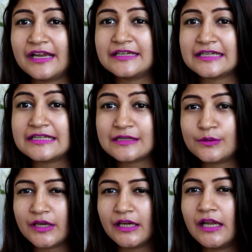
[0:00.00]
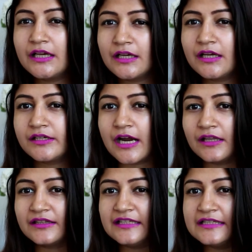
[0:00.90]
it is looking a little dull,
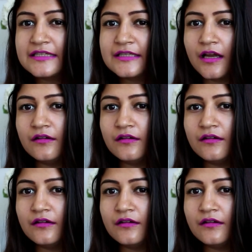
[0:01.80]
these,